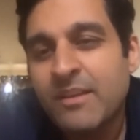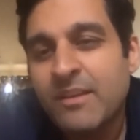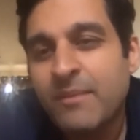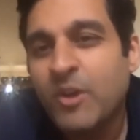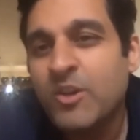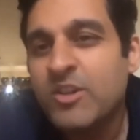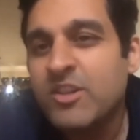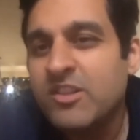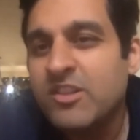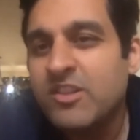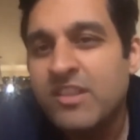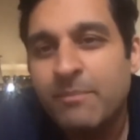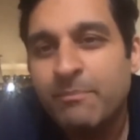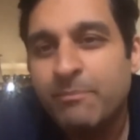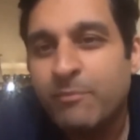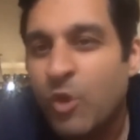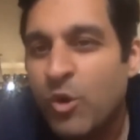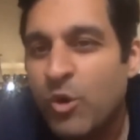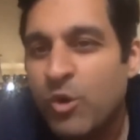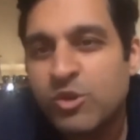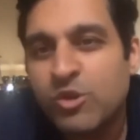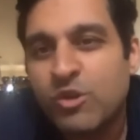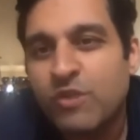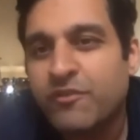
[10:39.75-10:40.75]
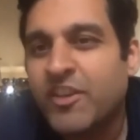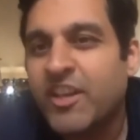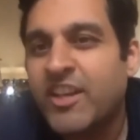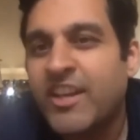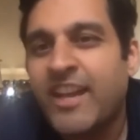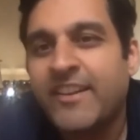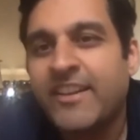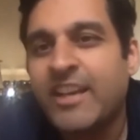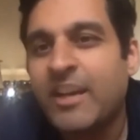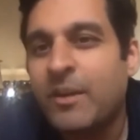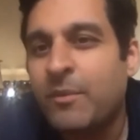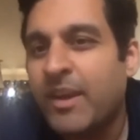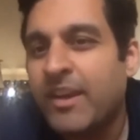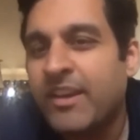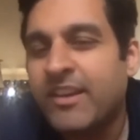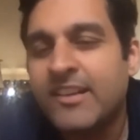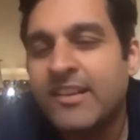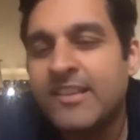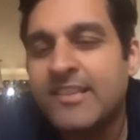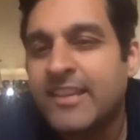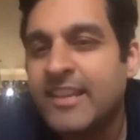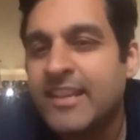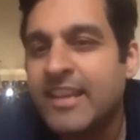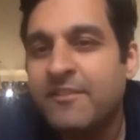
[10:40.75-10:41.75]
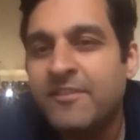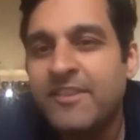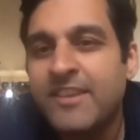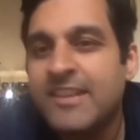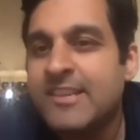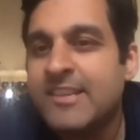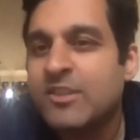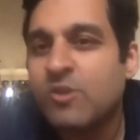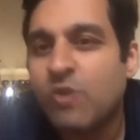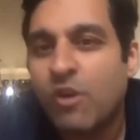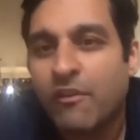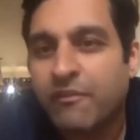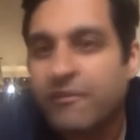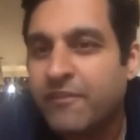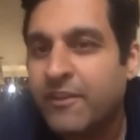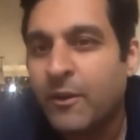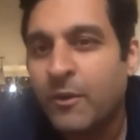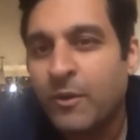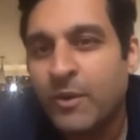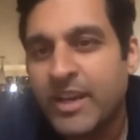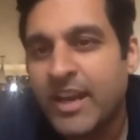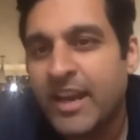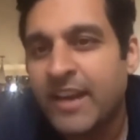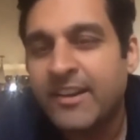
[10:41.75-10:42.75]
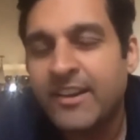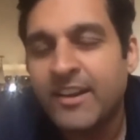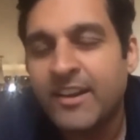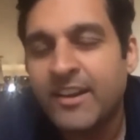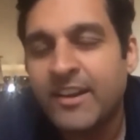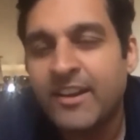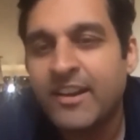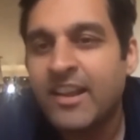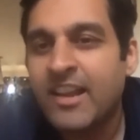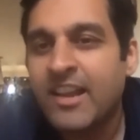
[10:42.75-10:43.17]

because most of connected vehicles in AV is software oriented,